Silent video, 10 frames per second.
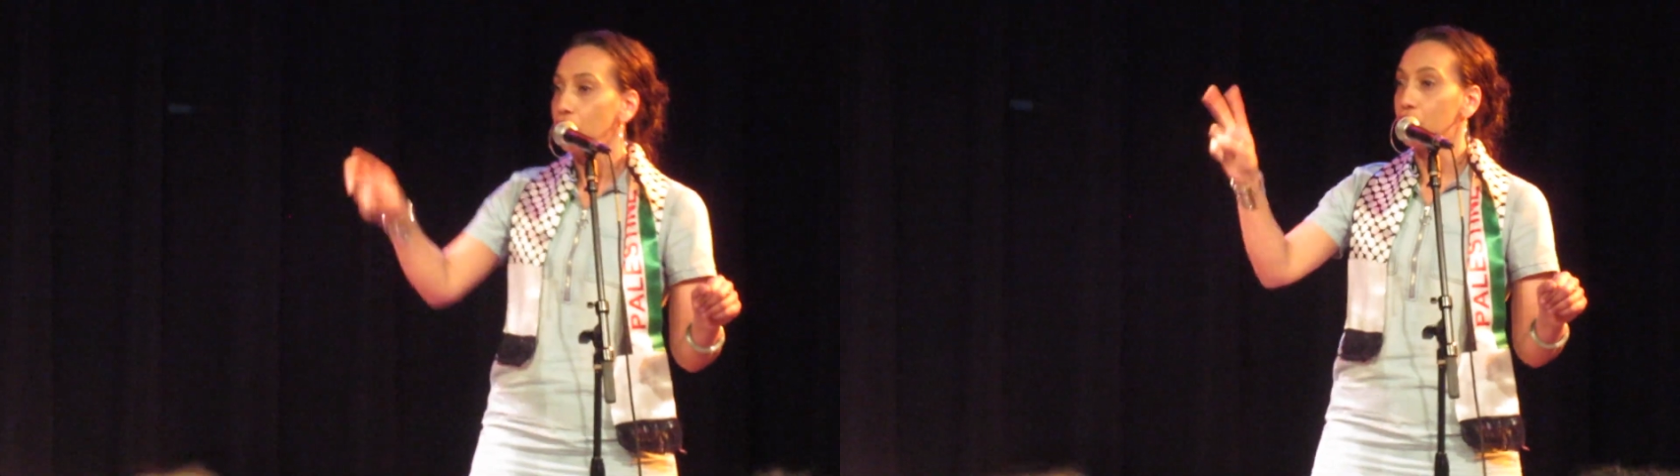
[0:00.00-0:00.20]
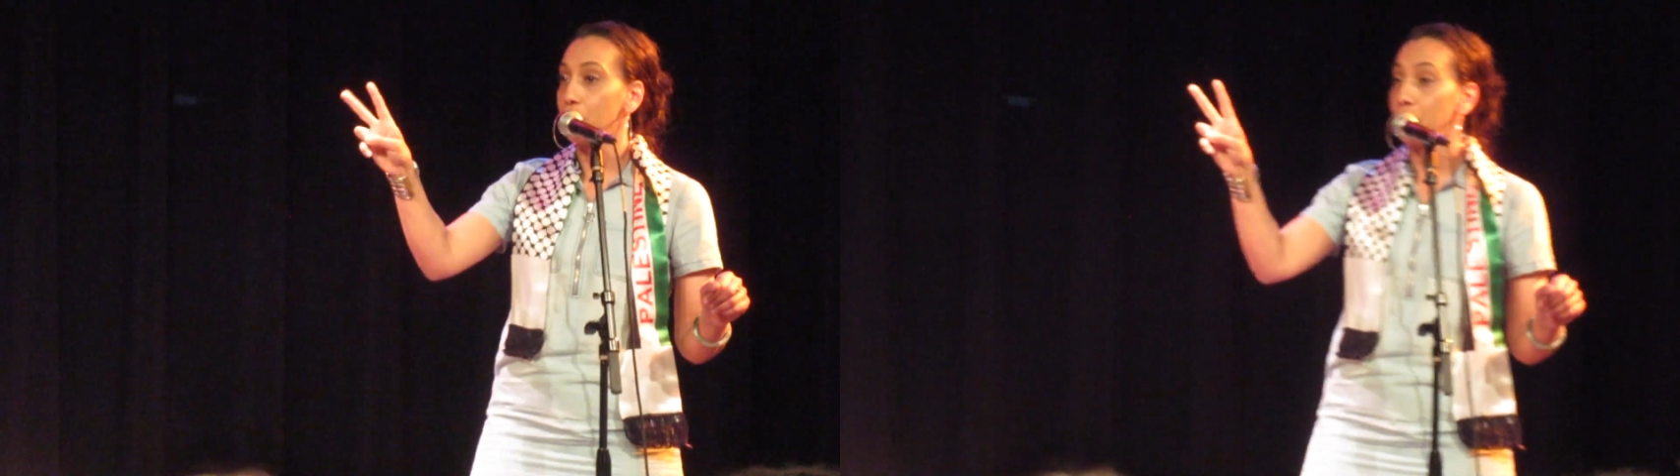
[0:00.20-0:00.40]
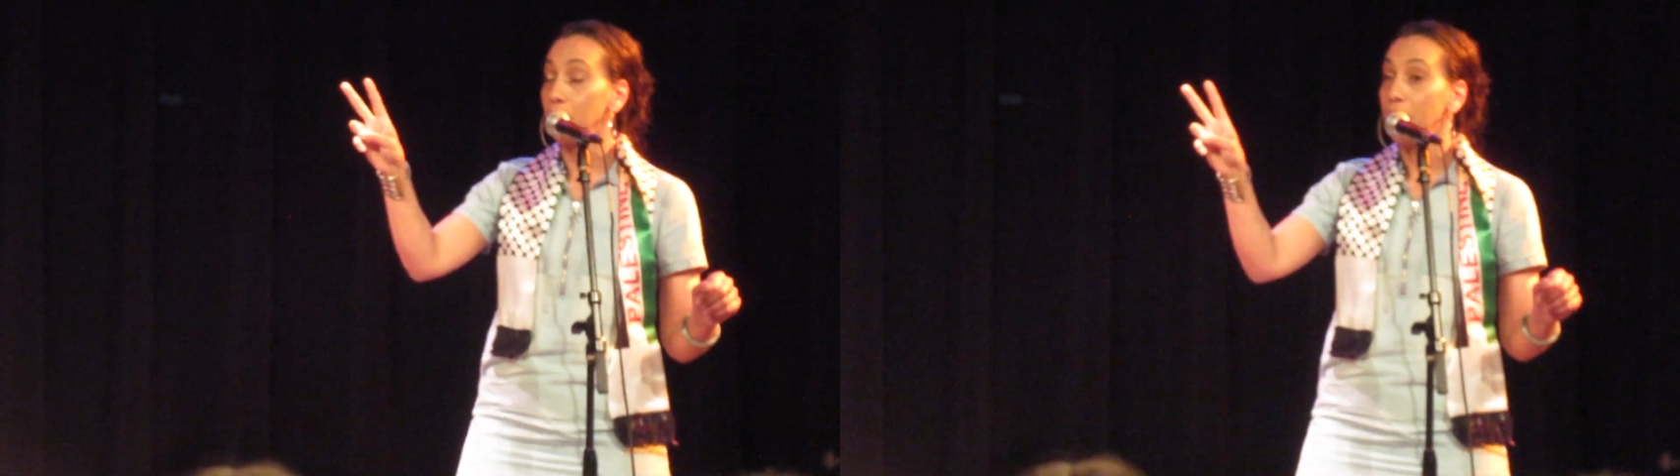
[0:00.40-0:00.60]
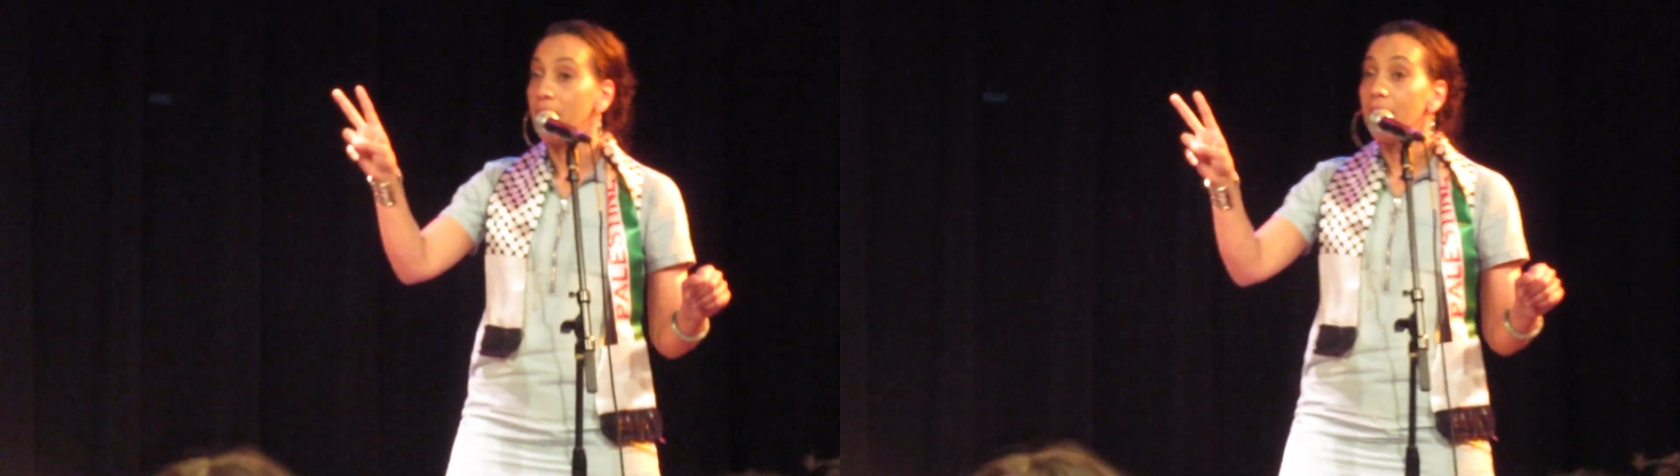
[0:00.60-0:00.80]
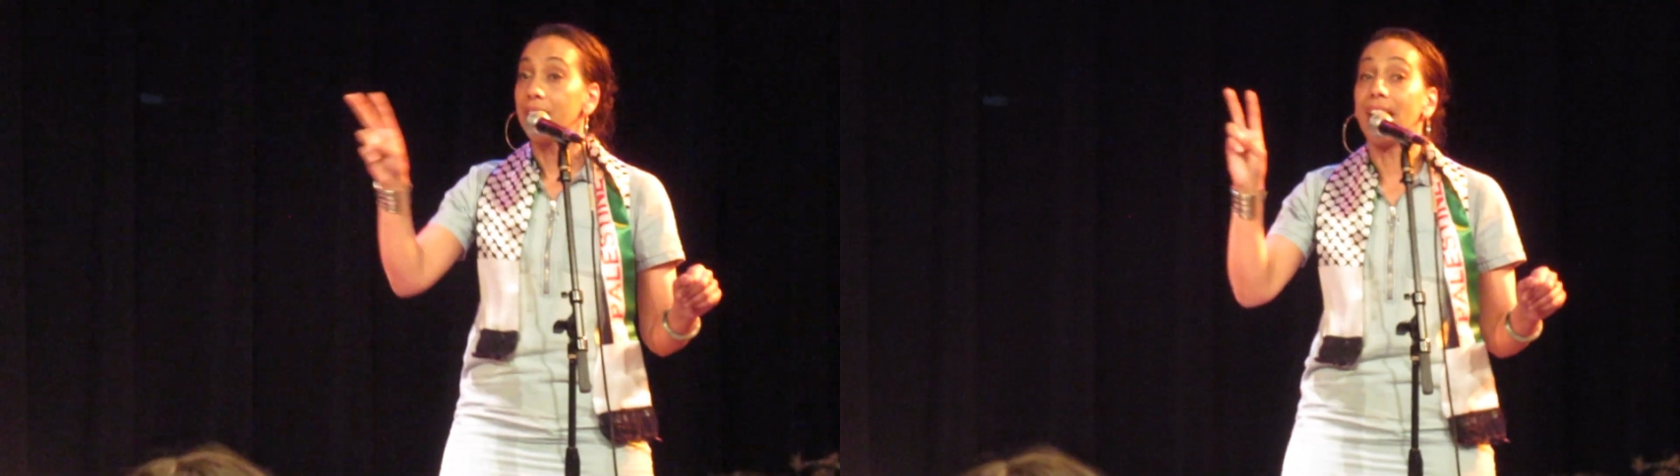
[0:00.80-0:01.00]

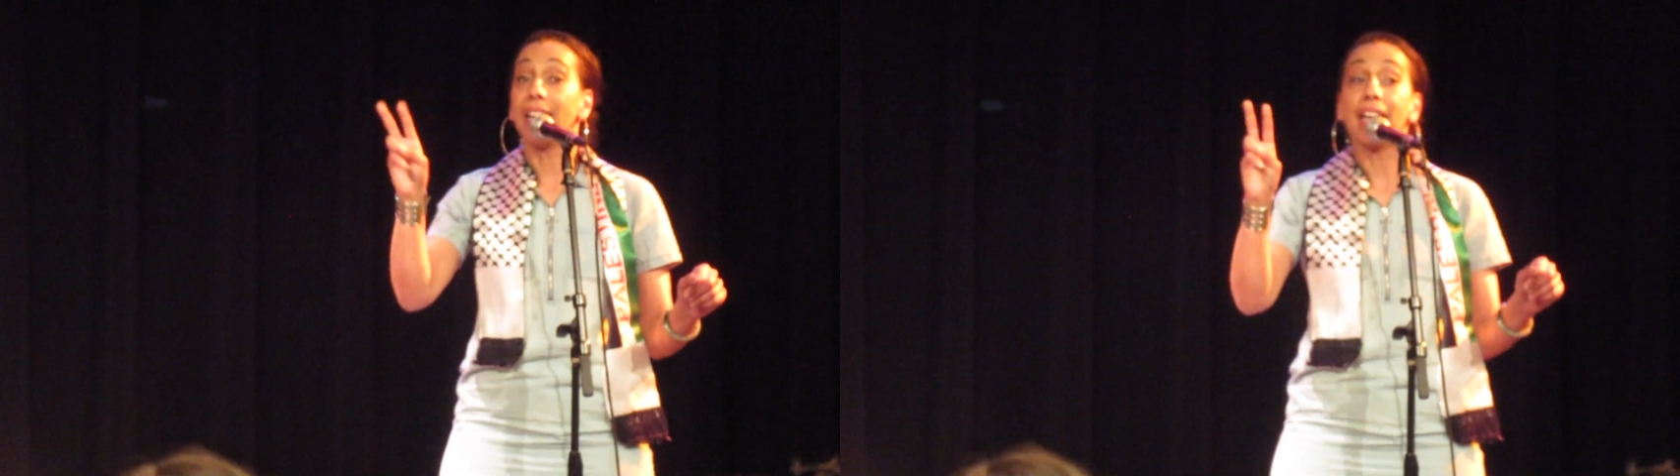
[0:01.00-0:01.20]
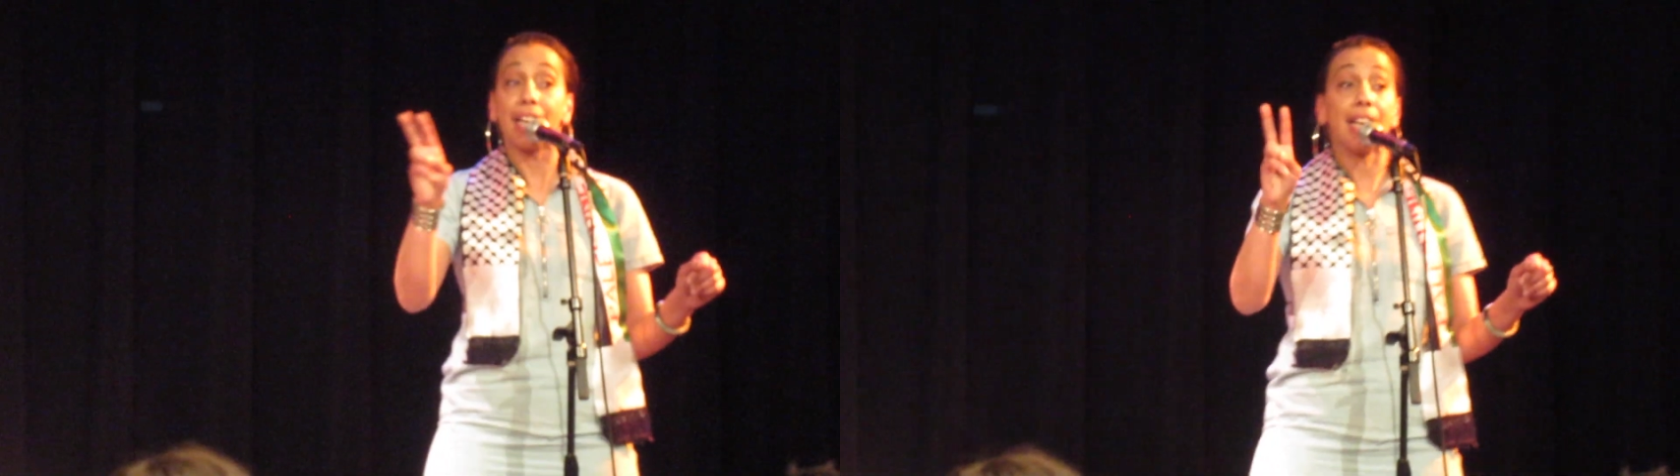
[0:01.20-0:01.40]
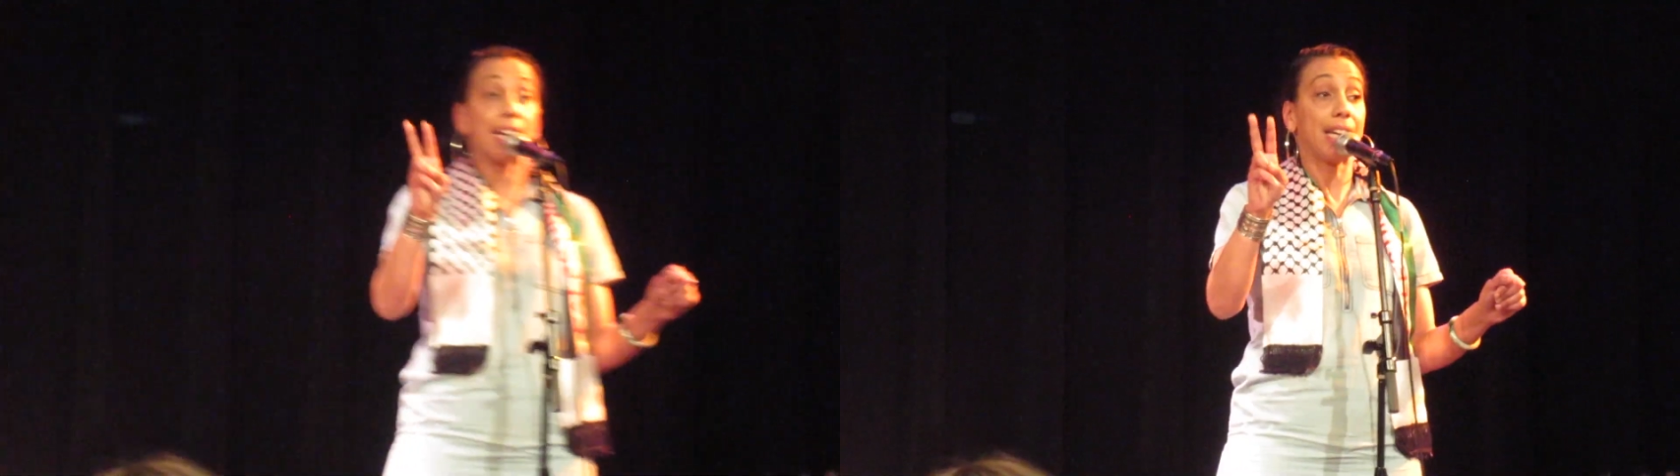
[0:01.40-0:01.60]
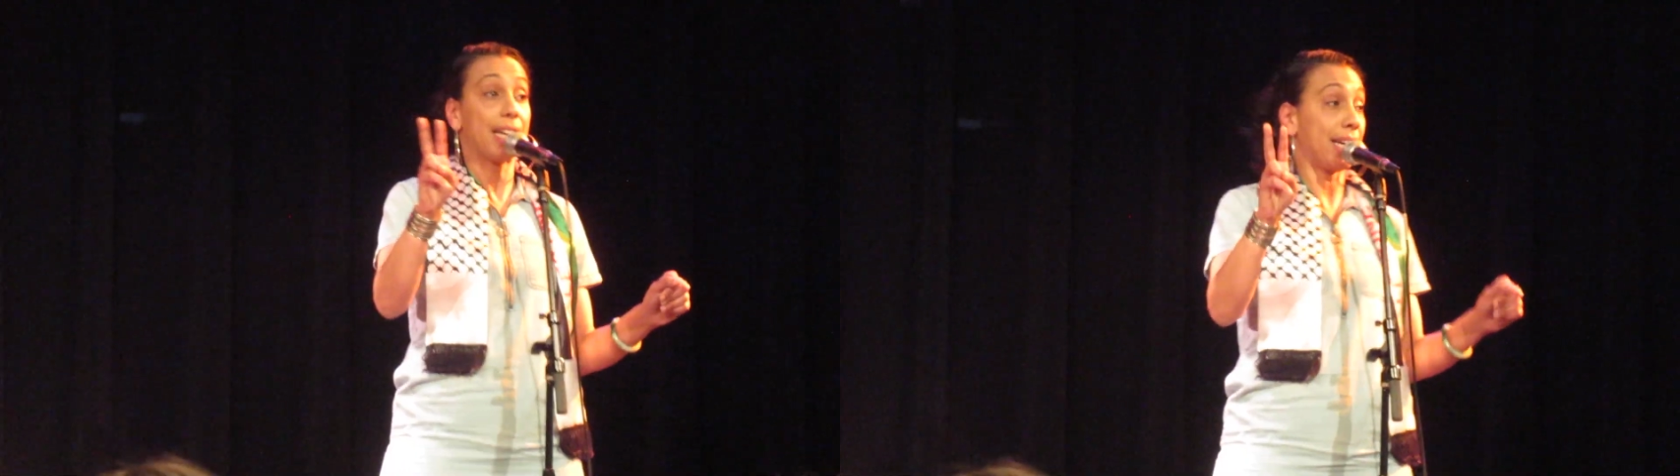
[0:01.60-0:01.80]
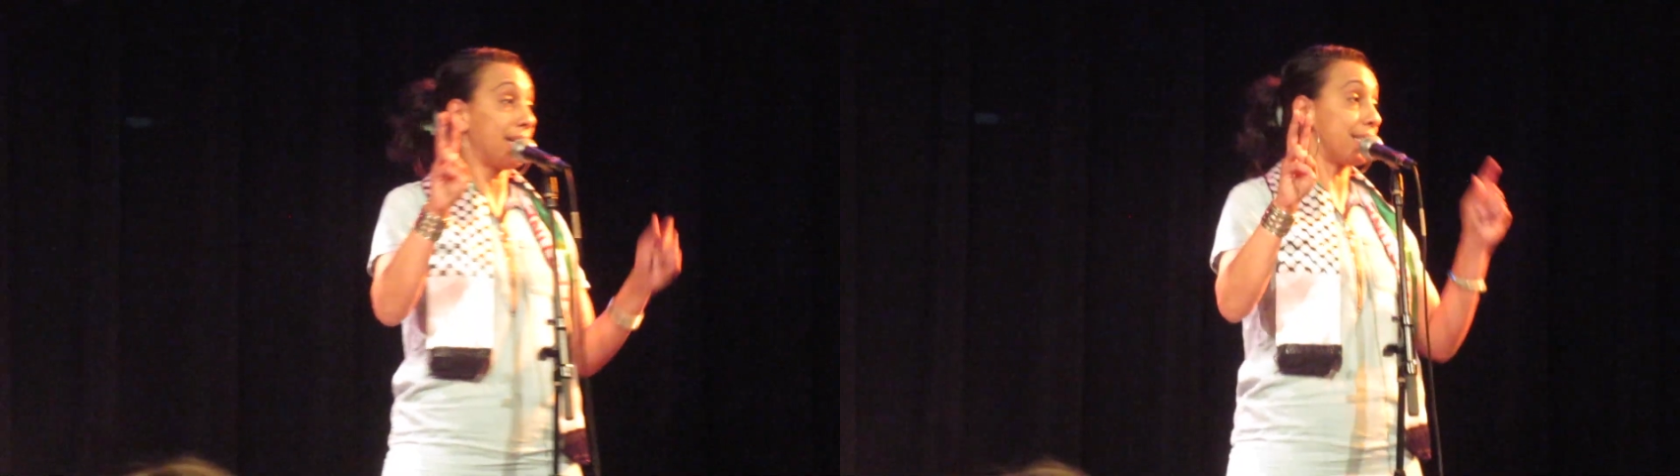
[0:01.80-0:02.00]
Two, that it